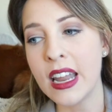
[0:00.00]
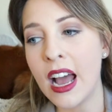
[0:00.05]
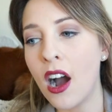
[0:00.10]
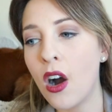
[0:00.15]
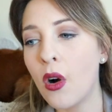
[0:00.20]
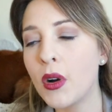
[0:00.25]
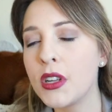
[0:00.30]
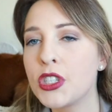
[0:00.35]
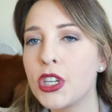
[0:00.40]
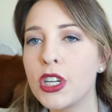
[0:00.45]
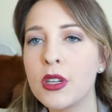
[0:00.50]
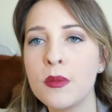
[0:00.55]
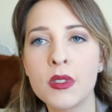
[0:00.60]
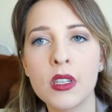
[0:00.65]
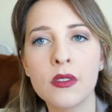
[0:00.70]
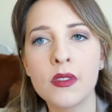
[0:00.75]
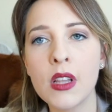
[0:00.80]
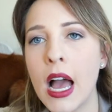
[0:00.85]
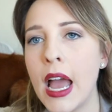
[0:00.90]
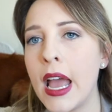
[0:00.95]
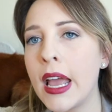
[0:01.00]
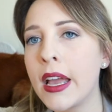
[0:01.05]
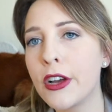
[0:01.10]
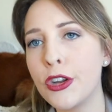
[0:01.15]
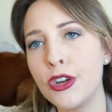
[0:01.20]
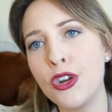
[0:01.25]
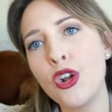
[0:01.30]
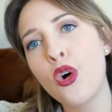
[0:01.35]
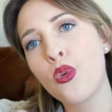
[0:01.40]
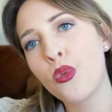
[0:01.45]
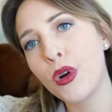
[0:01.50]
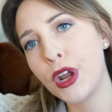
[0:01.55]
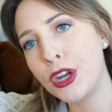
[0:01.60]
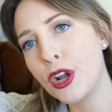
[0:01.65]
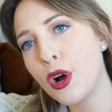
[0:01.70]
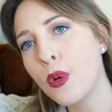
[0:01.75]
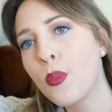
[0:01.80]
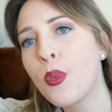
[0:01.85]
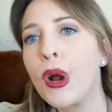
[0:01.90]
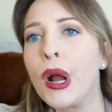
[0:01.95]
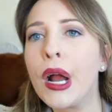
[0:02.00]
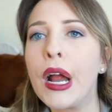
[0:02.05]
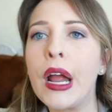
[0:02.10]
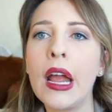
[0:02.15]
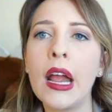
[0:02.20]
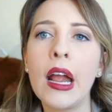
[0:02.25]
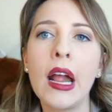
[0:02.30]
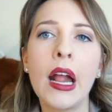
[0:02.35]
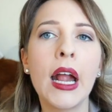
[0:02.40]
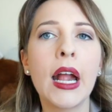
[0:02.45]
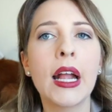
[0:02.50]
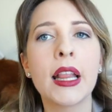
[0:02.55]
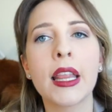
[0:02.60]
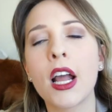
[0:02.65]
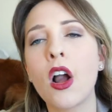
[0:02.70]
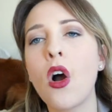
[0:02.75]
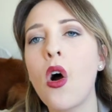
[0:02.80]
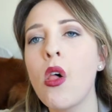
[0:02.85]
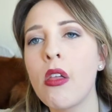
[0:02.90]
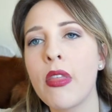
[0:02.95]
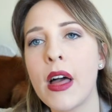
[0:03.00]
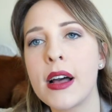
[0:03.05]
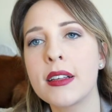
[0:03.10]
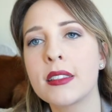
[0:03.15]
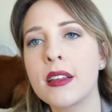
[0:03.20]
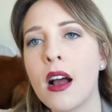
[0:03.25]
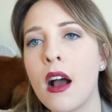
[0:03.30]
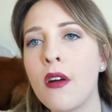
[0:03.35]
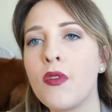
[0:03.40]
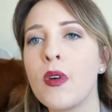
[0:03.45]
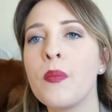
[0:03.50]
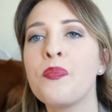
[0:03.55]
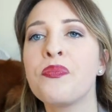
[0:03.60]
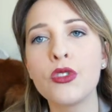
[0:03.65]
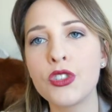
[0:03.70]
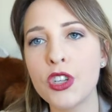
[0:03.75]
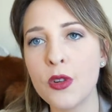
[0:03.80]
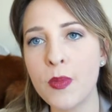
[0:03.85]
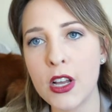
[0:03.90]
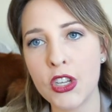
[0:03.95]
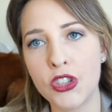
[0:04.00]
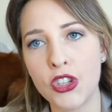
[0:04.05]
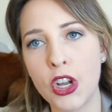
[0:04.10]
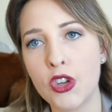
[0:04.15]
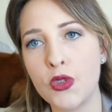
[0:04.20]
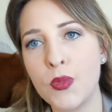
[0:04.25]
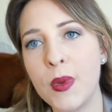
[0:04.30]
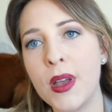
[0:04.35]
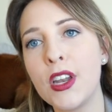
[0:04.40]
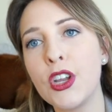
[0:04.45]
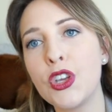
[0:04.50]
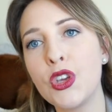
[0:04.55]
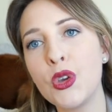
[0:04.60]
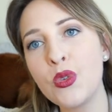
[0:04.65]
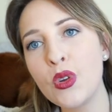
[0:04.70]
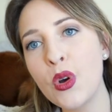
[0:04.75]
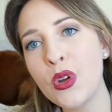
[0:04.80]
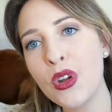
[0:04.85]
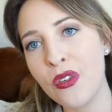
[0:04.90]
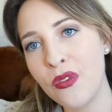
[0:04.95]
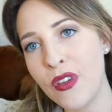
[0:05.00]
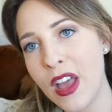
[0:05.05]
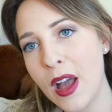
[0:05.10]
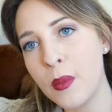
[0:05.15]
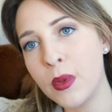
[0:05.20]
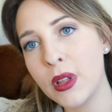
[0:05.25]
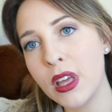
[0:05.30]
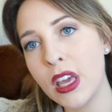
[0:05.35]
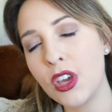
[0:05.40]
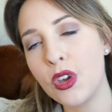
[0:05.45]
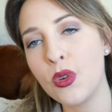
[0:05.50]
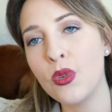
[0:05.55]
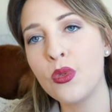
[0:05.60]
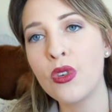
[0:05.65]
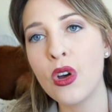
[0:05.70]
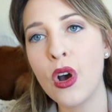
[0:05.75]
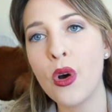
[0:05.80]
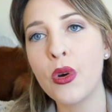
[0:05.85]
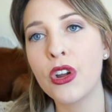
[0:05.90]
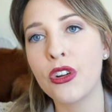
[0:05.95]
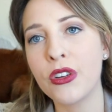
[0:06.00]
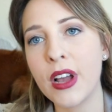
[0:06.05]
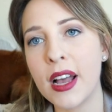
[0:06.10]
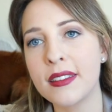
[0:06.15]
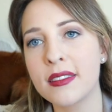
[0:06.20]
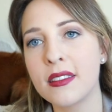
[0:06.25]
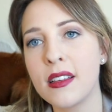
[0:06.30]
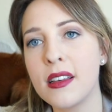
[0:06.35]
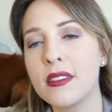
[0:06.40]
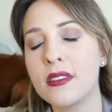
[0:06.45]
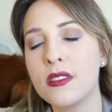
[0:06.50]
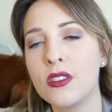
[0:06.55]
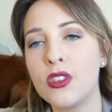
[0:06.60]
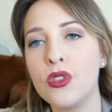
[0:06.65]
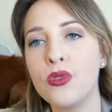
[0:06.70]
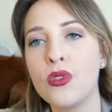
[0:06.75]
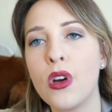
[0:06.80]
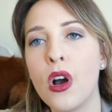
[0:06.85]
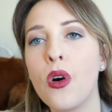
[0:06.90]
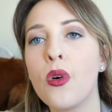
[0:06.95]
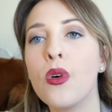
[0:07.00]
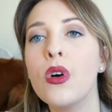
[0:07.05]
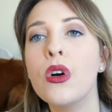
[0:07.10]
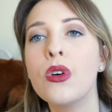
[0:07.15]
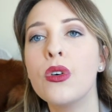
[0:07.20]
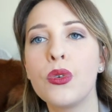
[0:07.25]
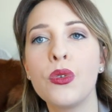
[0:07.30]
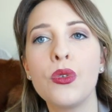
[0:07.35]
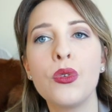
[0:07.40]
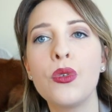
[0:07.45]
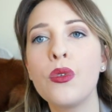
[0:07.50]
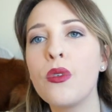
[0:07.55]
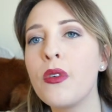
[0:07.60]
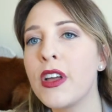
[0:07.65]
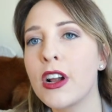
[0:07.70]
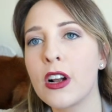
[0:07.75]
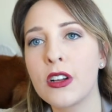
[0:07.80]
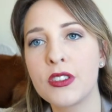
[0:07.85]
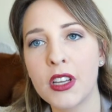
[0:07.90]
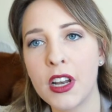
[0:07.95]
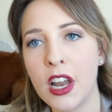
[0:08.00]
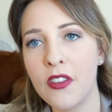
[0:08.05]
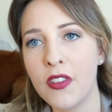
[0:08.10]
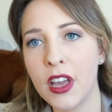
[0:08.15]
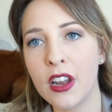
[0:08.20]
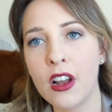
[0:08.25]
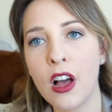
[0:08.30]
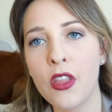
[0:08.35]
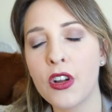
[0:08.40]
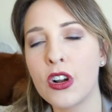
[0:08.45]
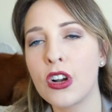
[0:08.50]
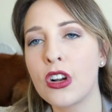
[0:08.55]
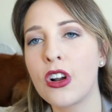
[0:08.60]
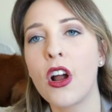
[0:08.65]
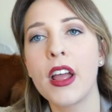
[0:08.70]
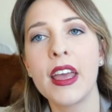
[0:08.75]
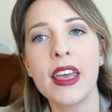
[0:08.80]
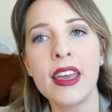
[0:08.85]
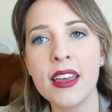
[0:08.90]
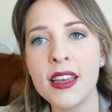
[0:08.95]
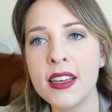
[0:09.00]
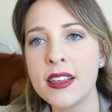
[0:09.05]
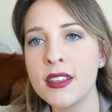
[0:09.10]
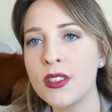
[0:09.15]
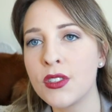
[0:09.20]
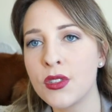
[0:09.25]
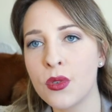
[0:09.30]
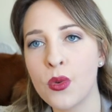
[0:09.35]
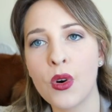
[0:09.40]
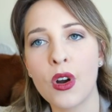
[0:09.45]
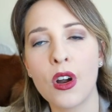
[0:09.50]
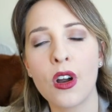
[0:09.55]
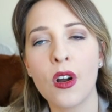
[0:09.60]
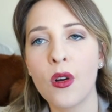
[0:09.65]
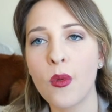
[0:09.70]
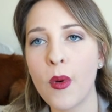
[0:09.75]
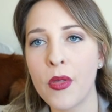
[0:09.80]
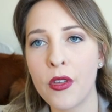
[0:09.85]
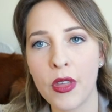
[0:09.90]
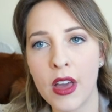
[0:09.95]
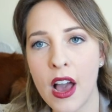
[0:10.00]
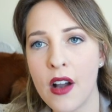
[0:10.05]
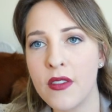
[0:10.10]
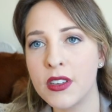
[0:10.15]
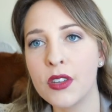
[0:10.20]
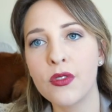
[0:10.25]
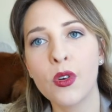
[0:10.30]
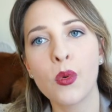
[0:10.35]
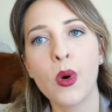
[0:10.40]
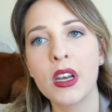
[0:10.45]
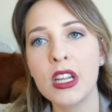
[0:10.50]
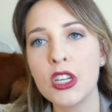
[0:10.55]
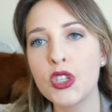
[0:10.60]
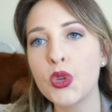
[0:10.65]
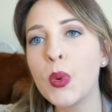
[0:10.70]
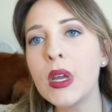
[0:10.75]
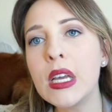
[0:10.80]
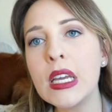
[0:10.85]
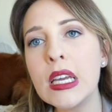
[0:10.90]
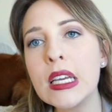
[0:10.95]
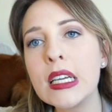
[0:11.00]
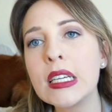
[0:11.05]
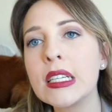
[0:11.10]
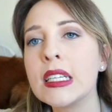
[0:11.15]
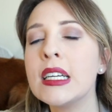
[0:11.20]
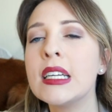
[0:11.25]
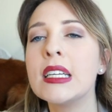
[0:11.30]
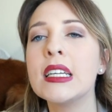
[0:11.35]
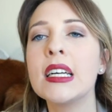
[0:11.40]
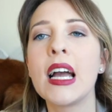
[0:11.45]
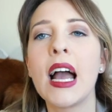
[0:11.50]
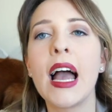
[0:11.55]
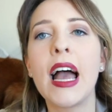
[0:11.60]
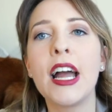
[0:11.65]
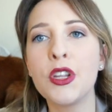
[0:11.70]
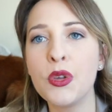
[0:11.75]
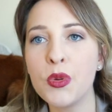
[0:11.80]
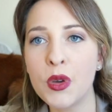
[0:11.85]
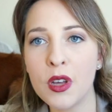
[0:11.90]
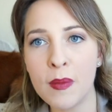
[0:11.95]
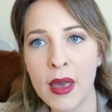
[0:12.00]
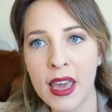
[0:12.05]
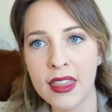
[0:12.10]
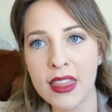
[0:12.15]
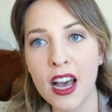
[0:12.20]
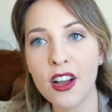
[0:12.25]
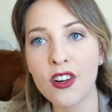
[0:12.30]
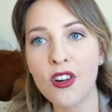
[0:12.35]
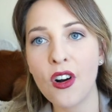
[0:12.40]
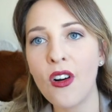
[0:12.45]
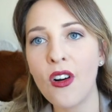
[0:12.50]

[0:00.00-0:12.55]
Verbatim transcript: Now, in terms of like no ring, no bring, and like all of that stuff, use your best judgment. You know your family, you know your guest list, and you know who their significant other is or whether they have a different one each week, and you can make that